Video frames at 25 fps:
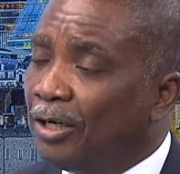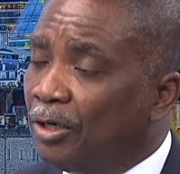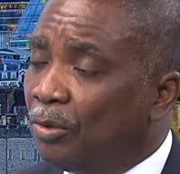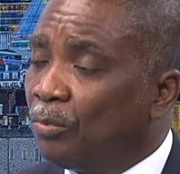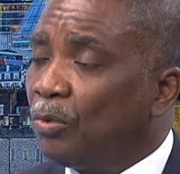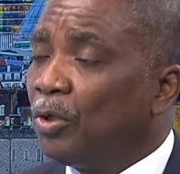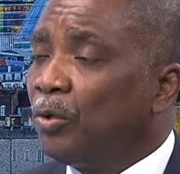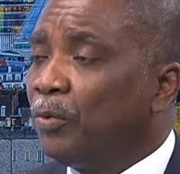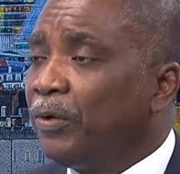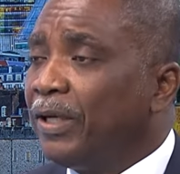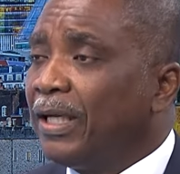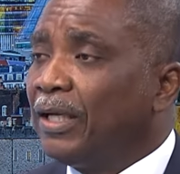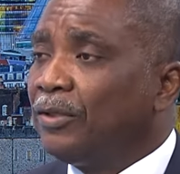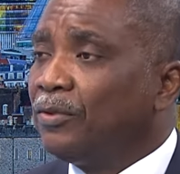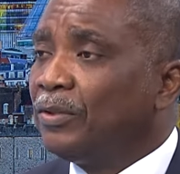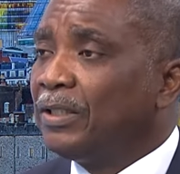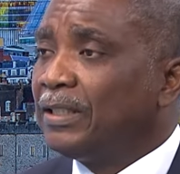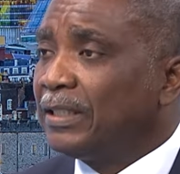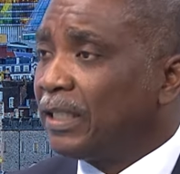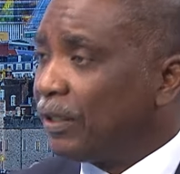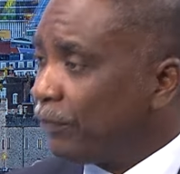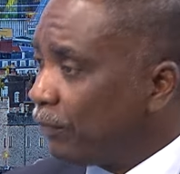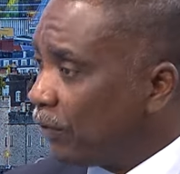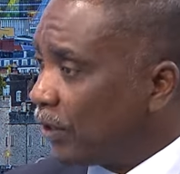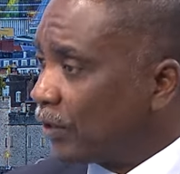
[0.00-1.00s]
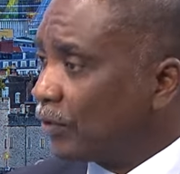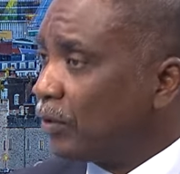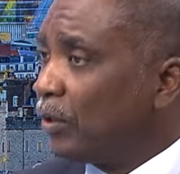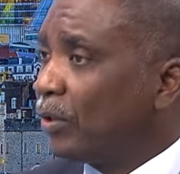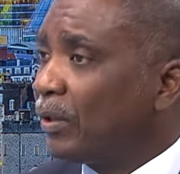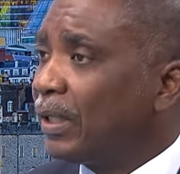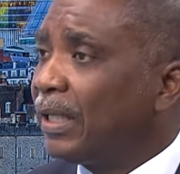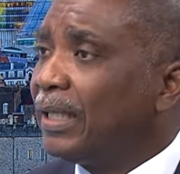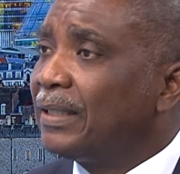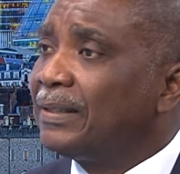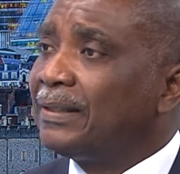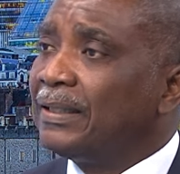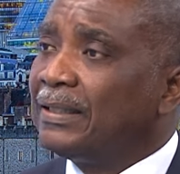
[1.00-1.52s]
What we are doing is that for as
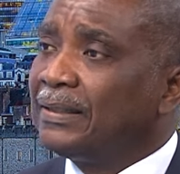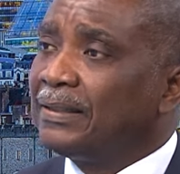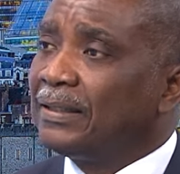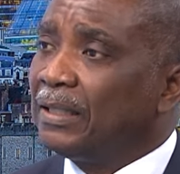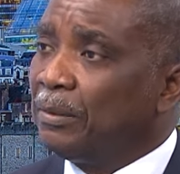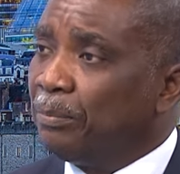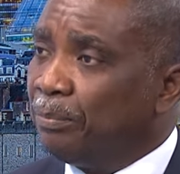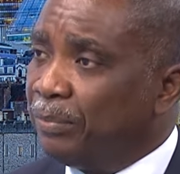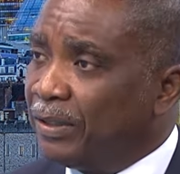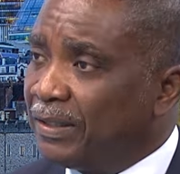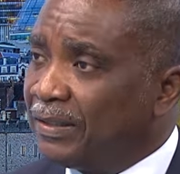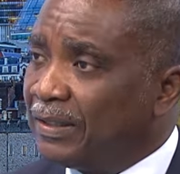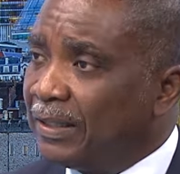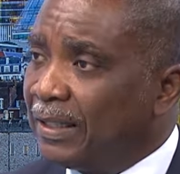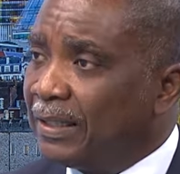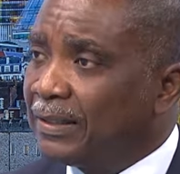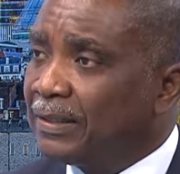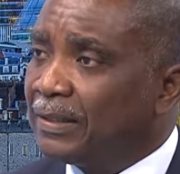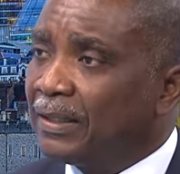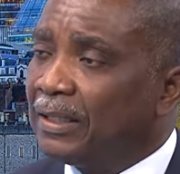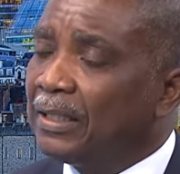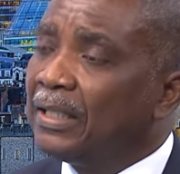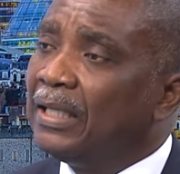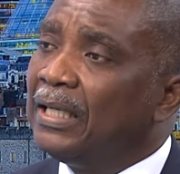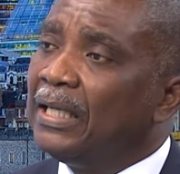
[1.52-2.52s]
long as it's a business,